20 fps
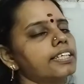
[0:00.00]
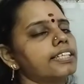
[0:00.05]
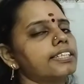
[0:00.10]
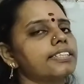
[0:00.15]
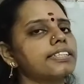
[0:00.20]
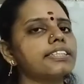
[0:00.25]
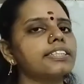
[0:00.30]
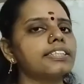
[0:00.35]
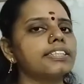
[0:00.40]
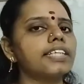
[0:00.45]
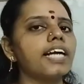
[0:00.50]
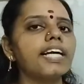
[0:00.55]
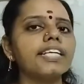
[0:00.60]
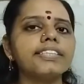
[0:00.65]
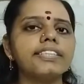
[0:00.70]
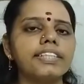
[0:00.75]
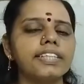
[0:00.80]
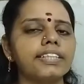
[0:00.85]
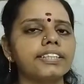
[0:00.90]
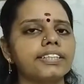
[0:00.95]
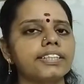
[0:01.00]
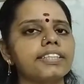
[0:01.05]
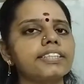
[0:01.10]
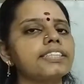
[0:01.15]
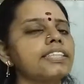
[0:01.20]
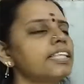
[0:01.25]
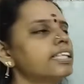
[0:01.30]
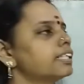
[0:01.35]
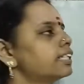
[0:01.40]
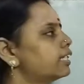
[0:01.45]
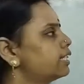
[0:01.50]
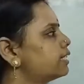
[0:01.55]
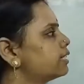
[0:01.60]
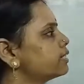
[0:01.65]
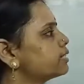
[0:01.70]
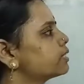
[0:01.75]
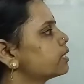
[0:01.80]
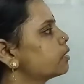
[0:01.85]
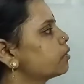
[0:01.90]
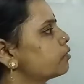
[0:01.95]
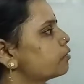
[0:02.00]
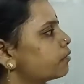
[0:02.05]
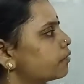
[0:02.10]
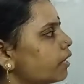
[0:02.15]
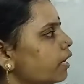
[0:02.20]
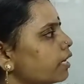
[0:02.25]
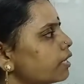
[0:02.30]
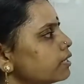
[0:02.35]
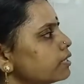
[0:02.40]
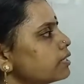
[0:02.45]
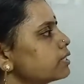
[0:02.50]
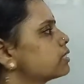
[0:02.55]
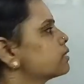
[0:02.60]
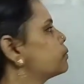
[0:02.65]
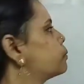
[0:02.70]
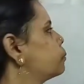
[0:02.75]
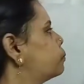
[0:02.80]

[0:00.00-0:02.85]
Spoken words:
the lesson starts like this, that is Franz